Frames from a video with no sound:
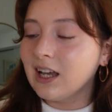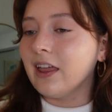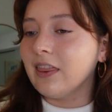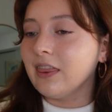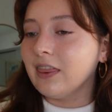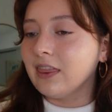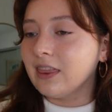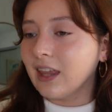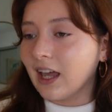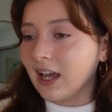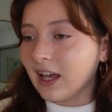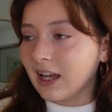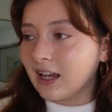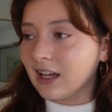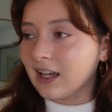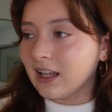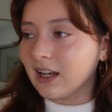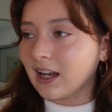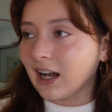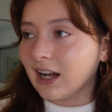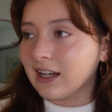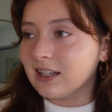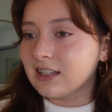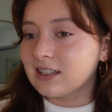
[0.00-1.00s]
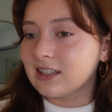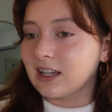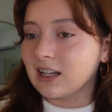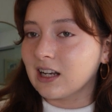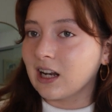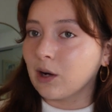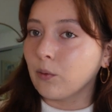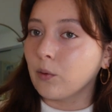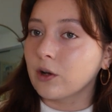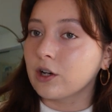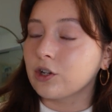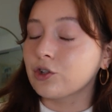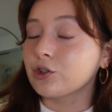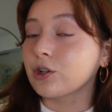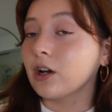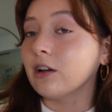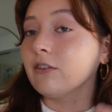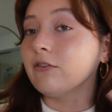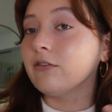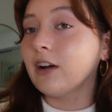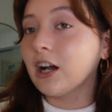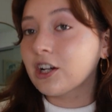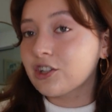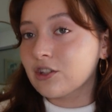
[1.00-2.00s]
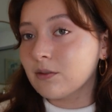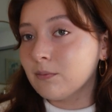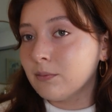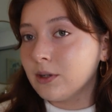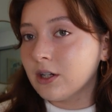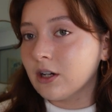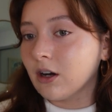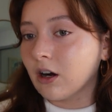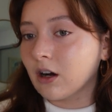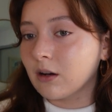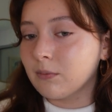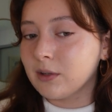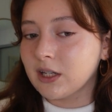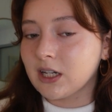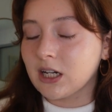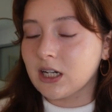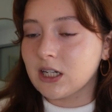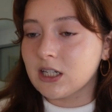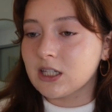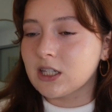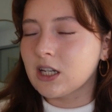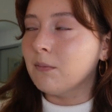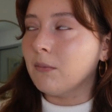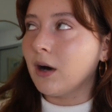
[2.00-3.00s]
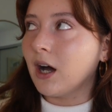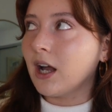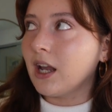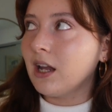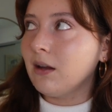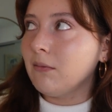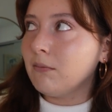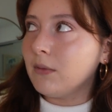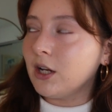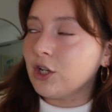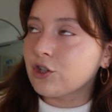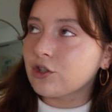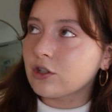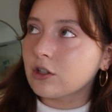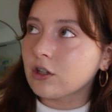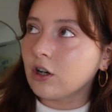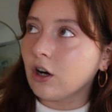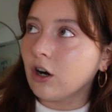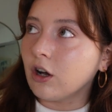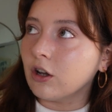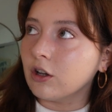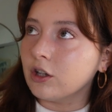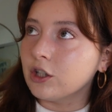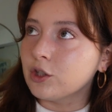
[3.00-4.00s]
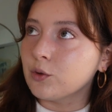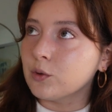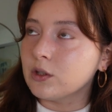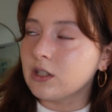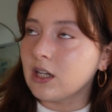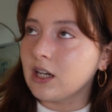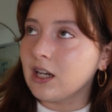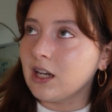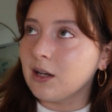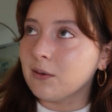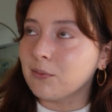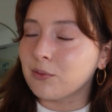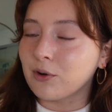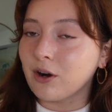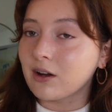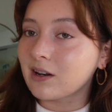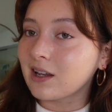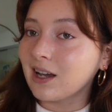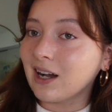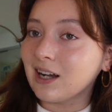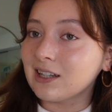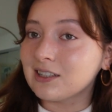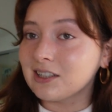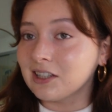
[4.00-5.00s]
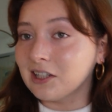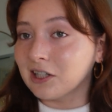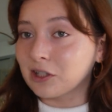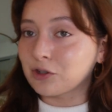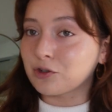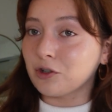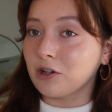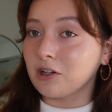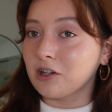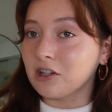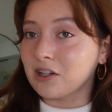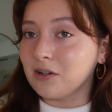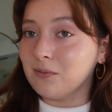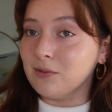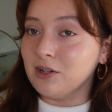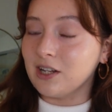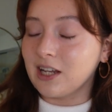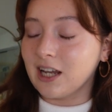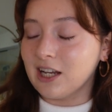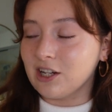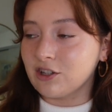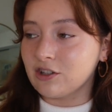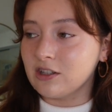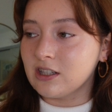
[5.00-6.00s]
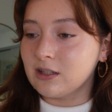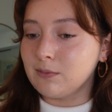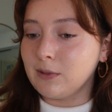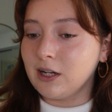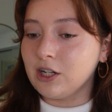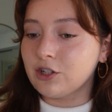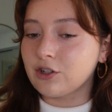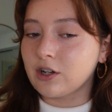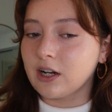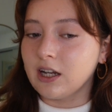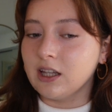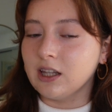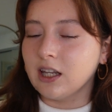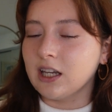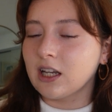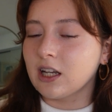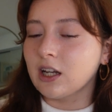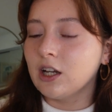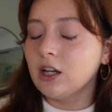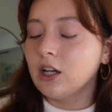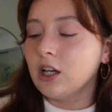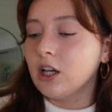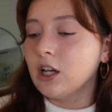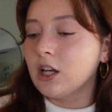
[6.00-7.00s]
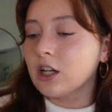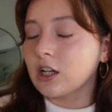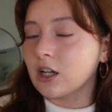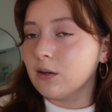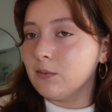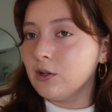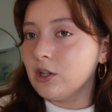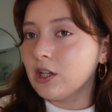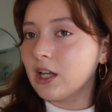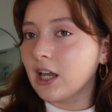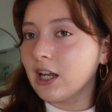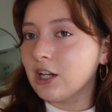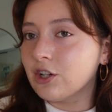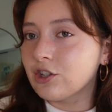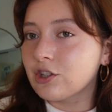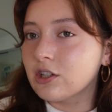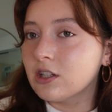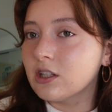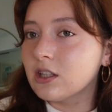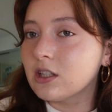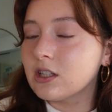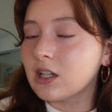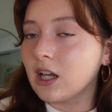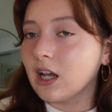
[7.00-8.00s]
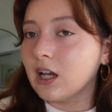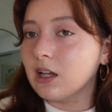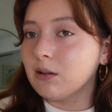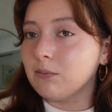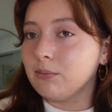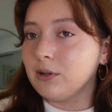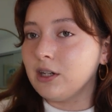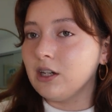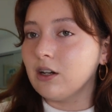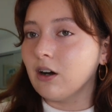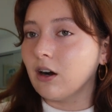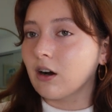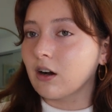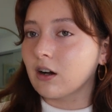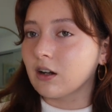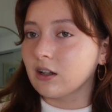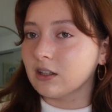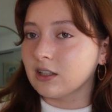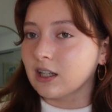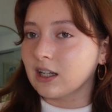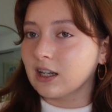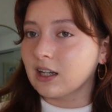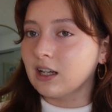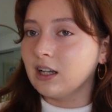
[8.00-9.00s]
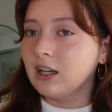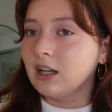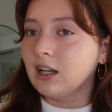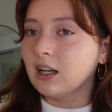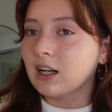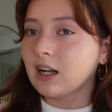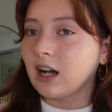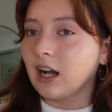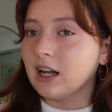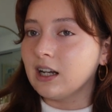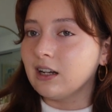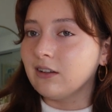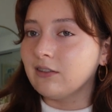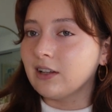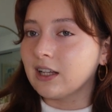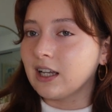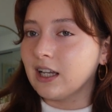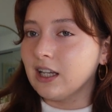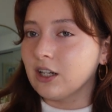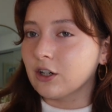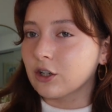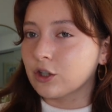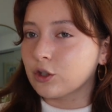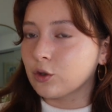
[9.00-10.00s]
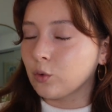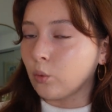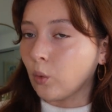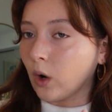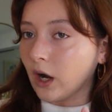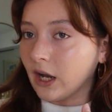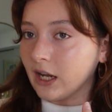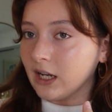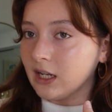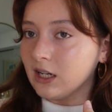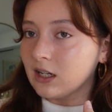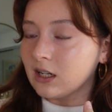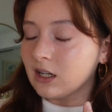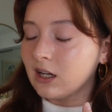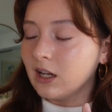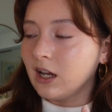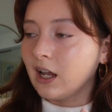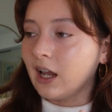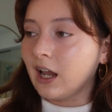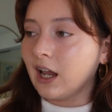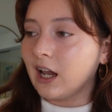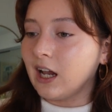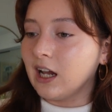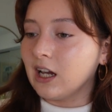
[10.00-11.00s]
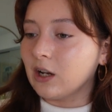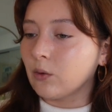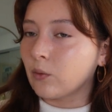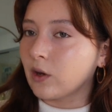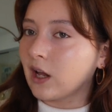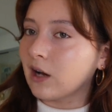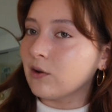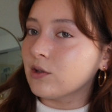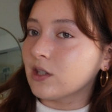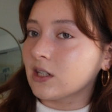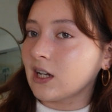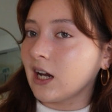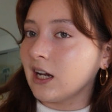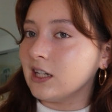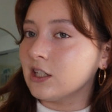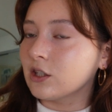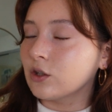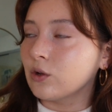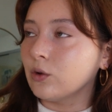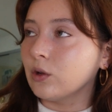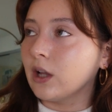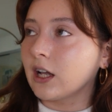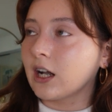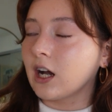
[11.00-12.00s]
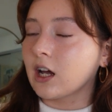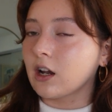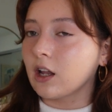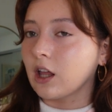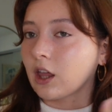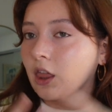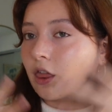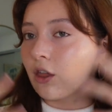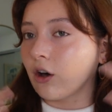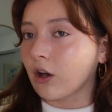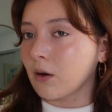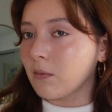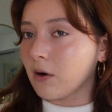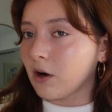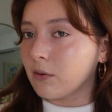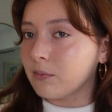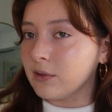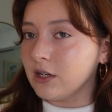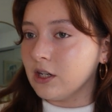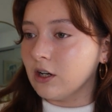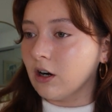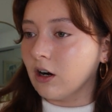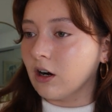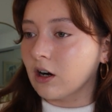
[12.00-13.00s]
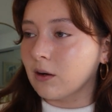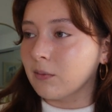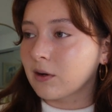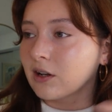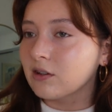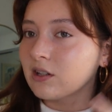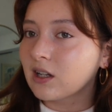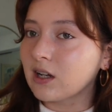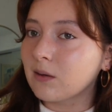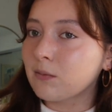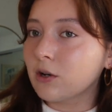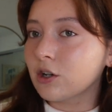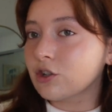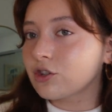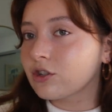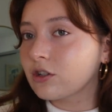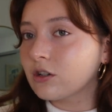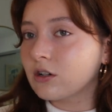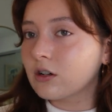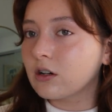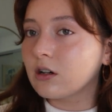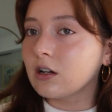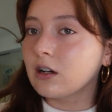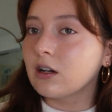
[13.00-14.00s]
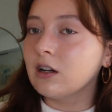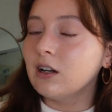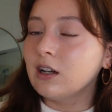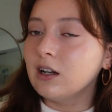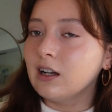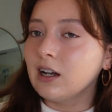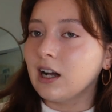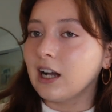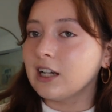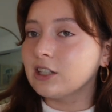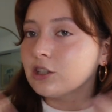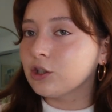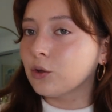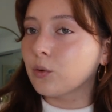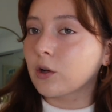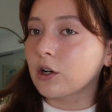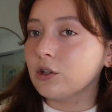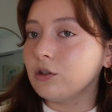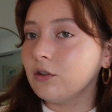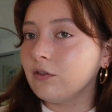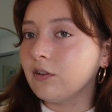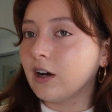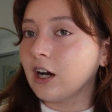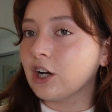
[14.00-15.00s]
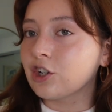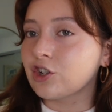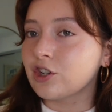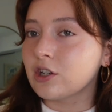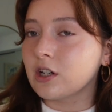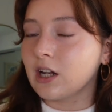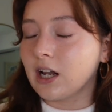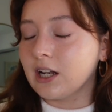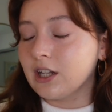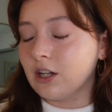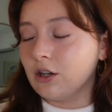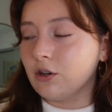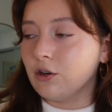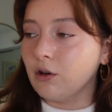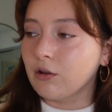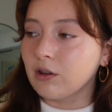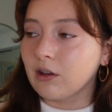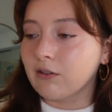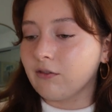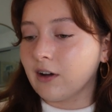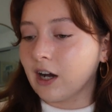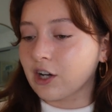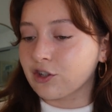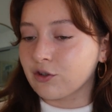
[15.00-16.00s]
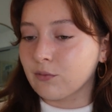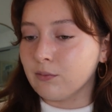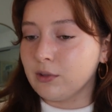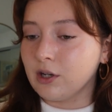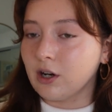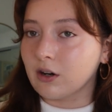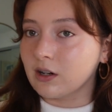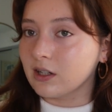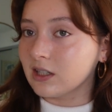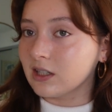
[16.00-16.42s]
and then I decided I wanted to try fashion PR because my major in college was a broadcast and electronic communications major, and like communications and PR are like kind of like intertwined. And when I was in high school, I kind of like thought about PR, but I was like, I'm not sure. I still want to do fashion. I didn't know that fashion PR